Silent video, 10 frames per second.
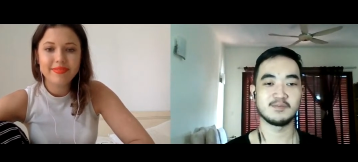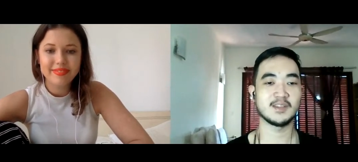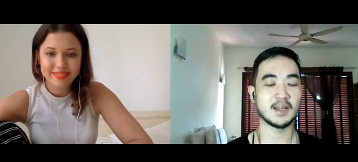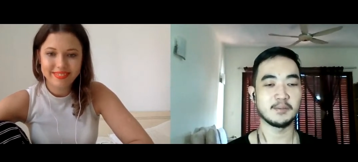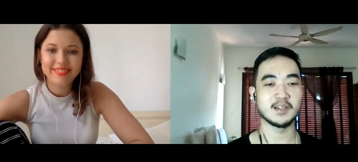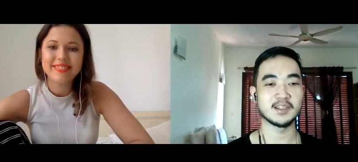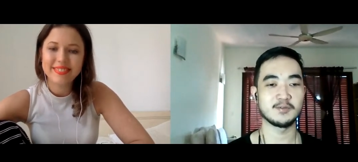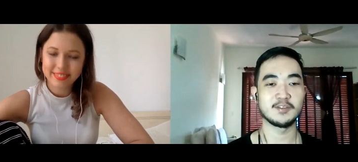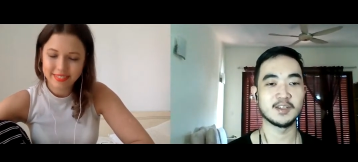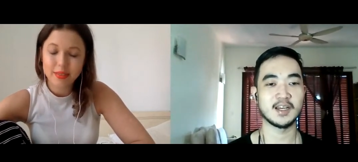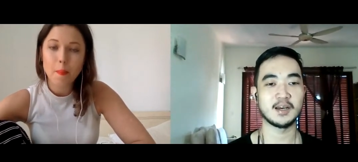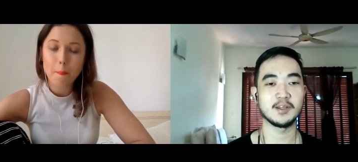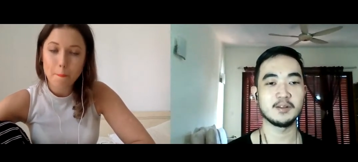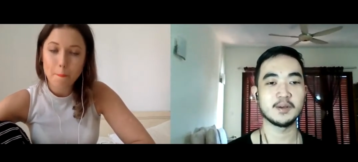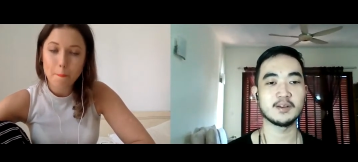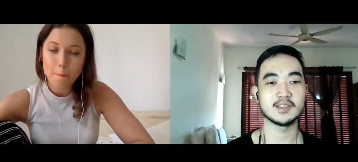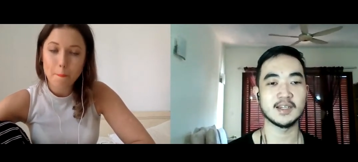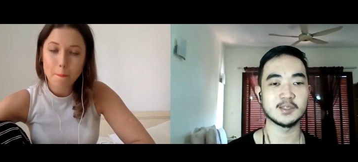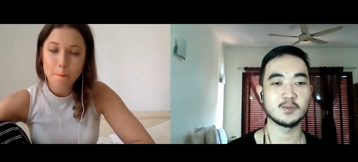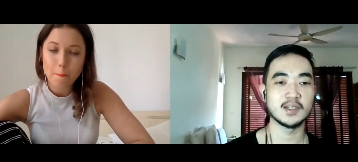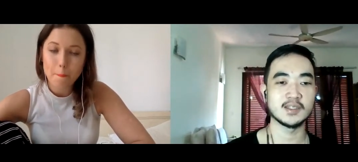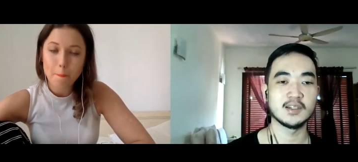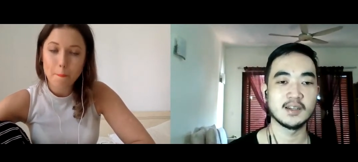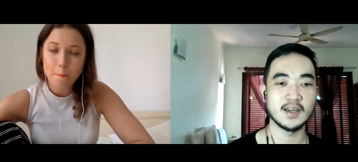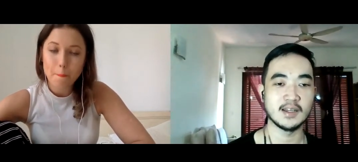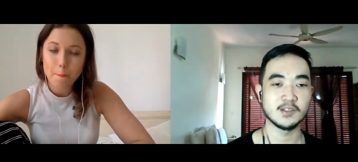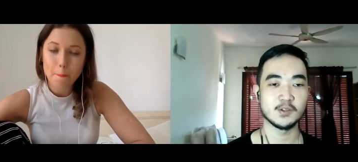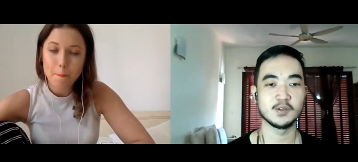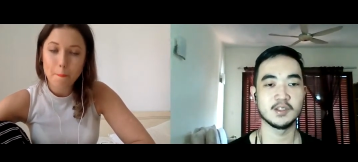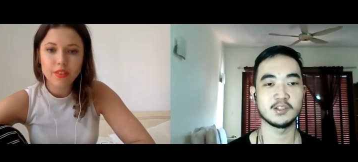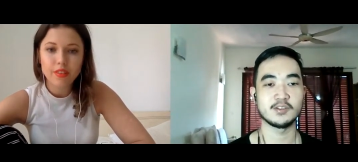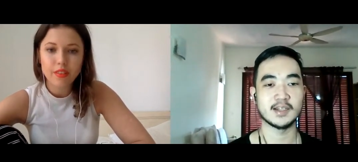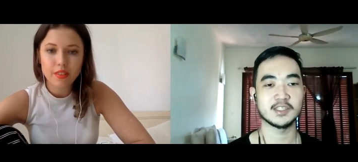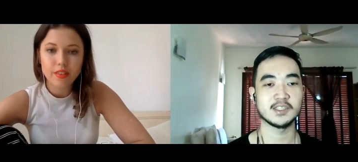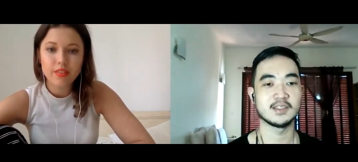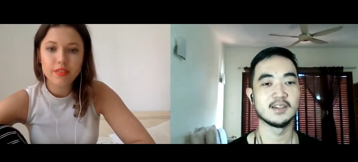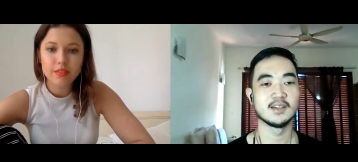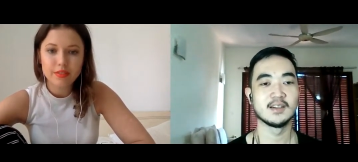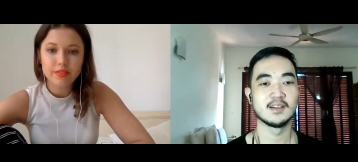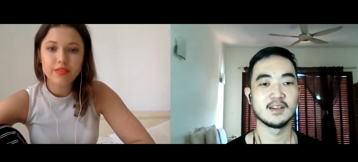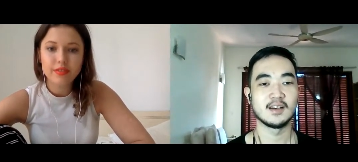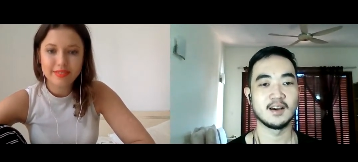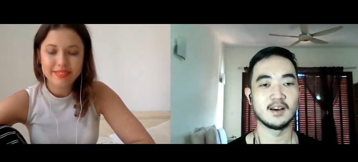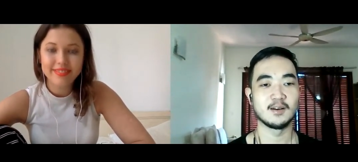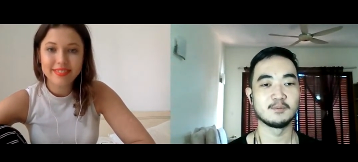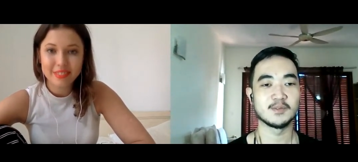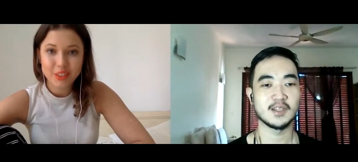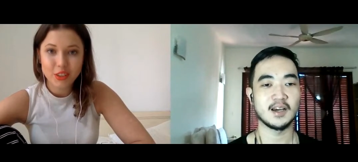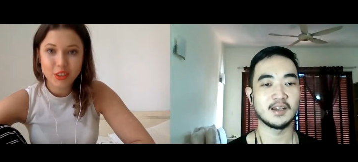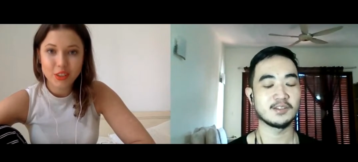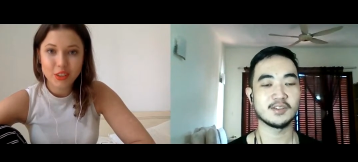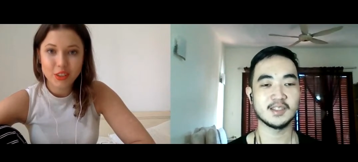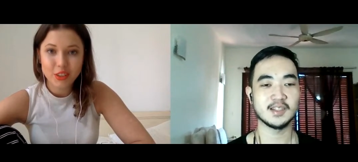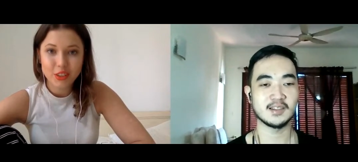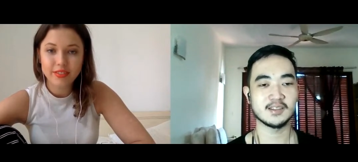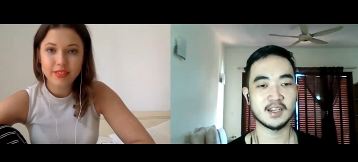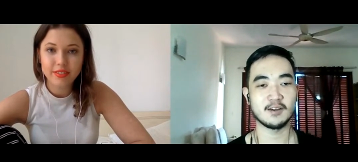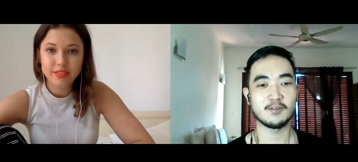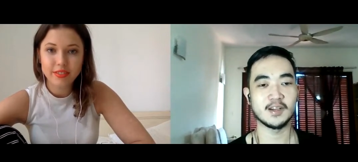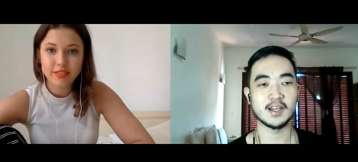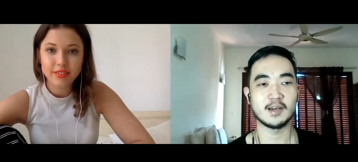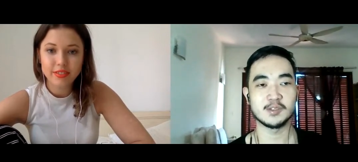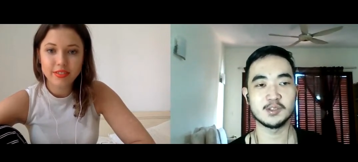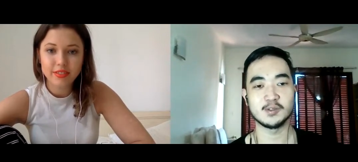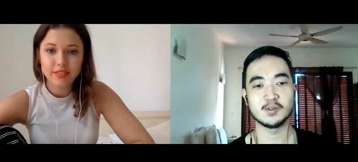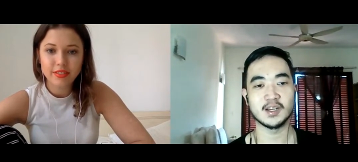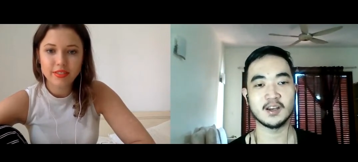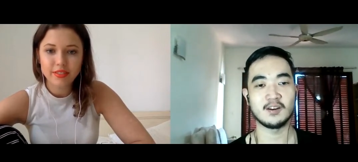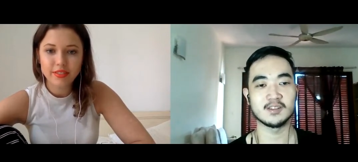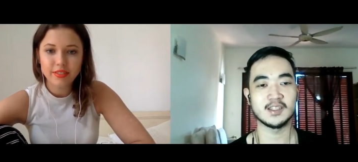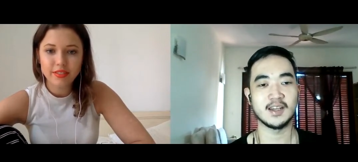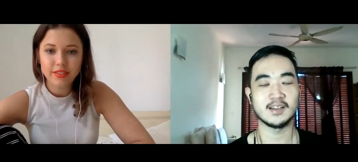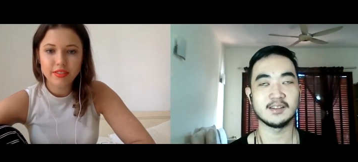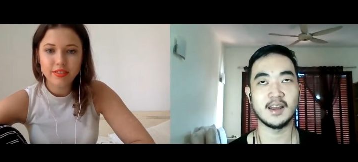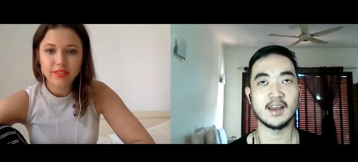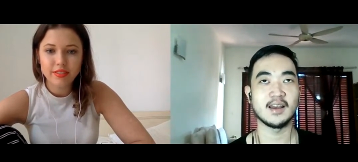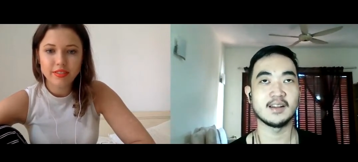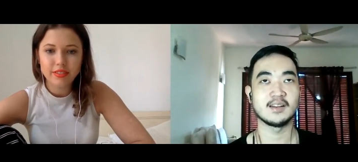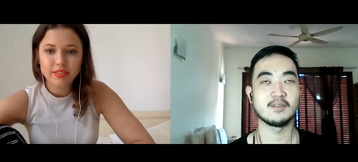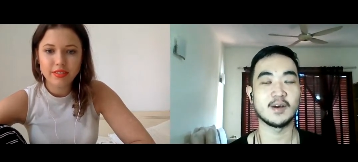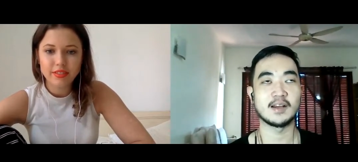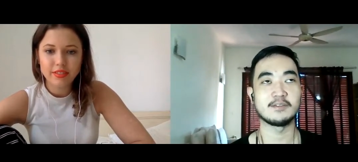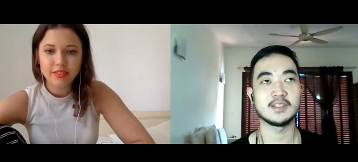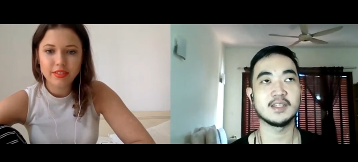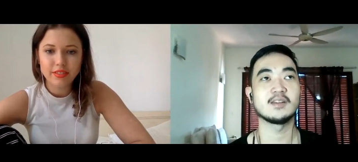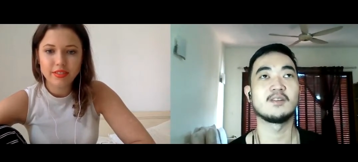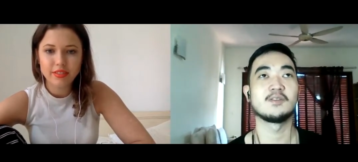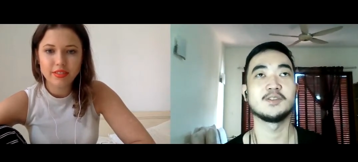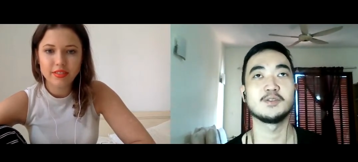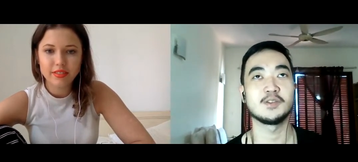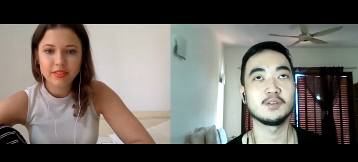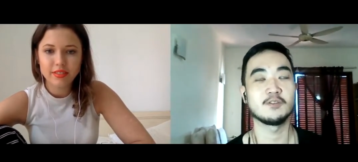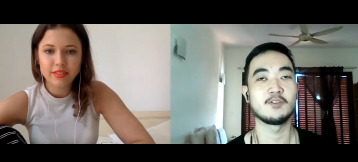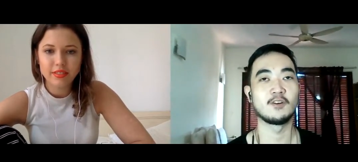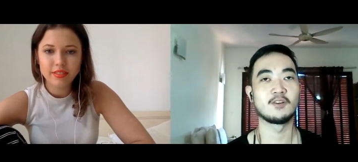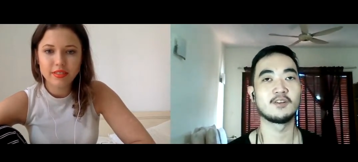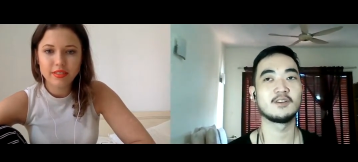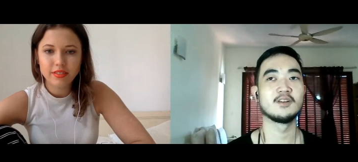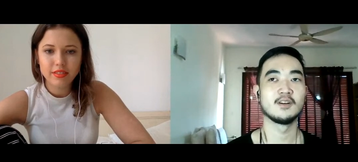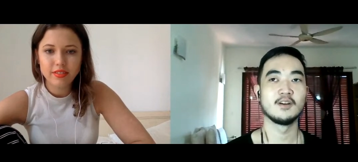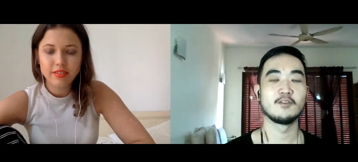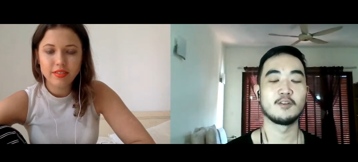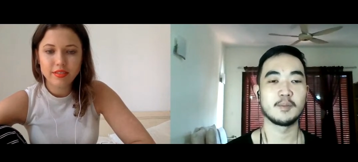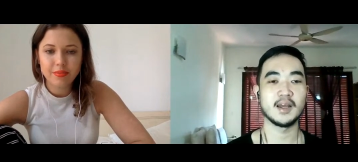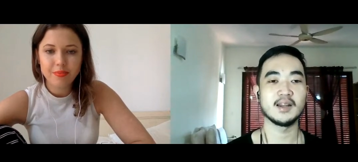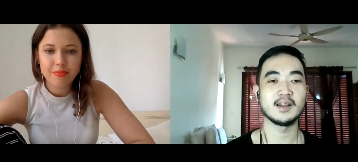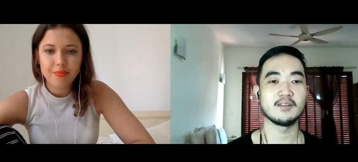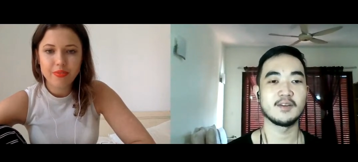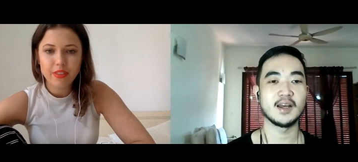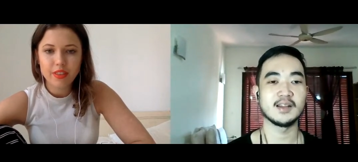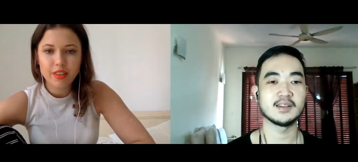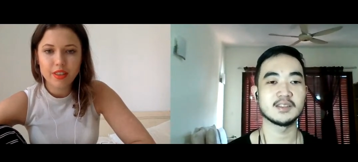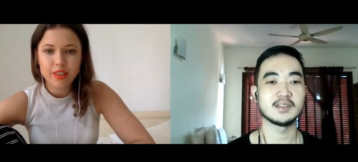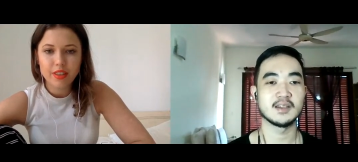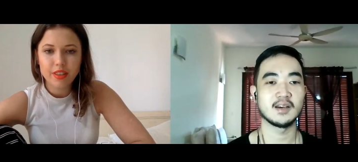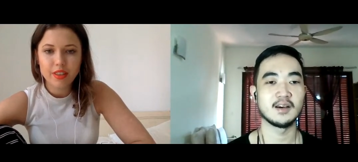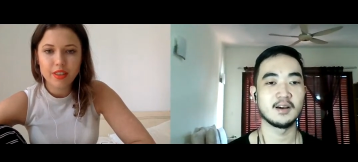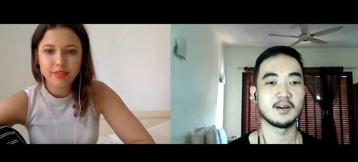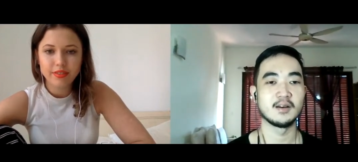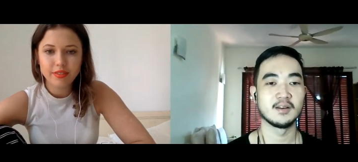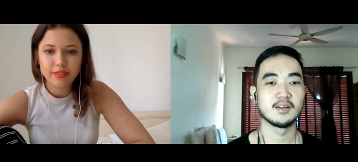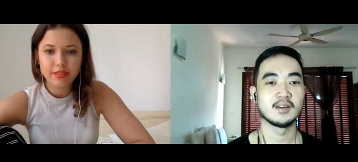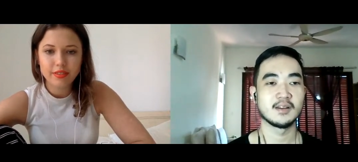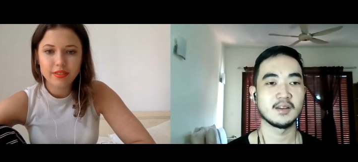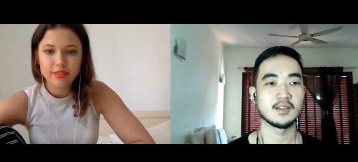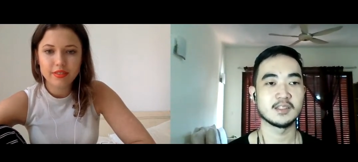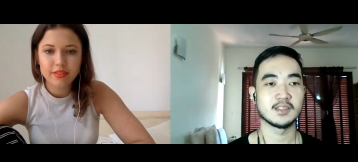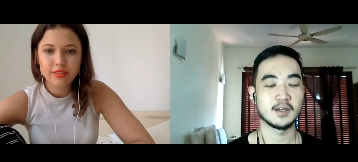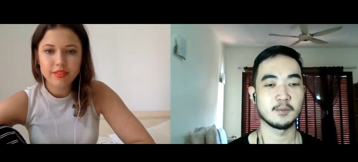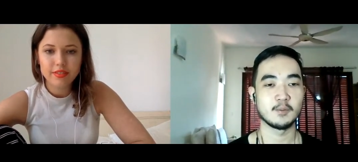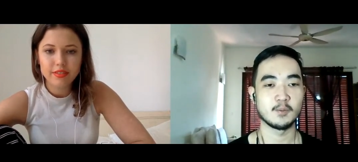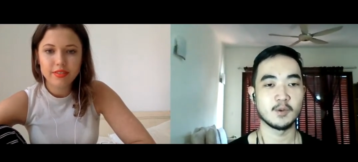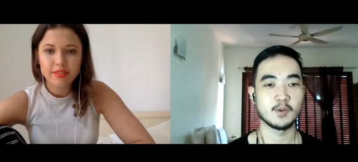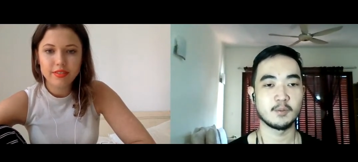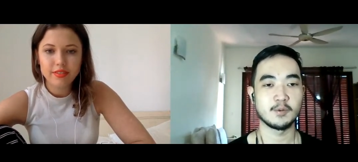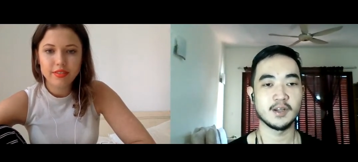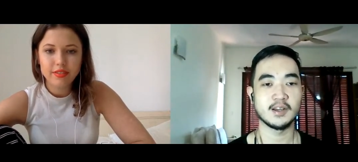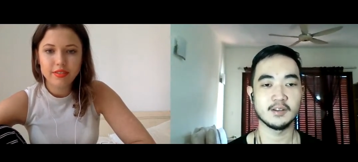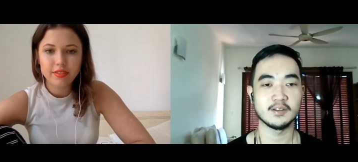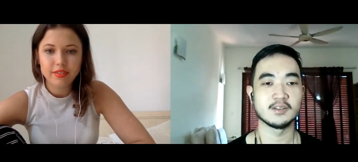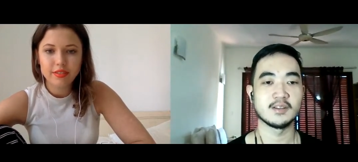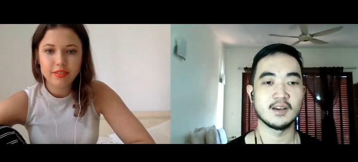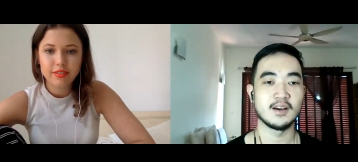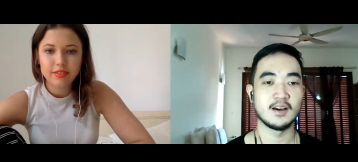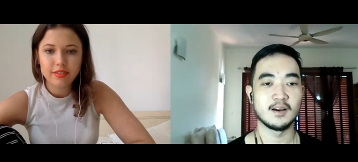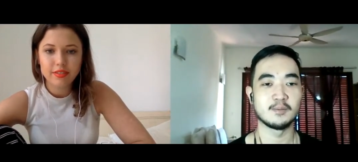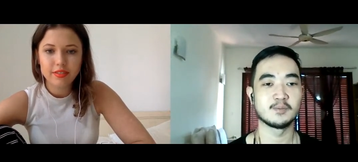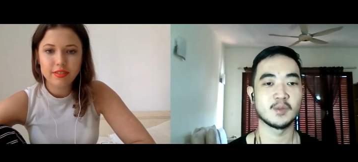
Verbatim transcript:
Speaker 1: ten minutes with the thumbnail because that's what's going to get you the traction. Um, yeah, interesting stuff when it comes to the content and what I've seen on YouTube for for Mind Valley, it's uh, it's uh, pretty good. Um,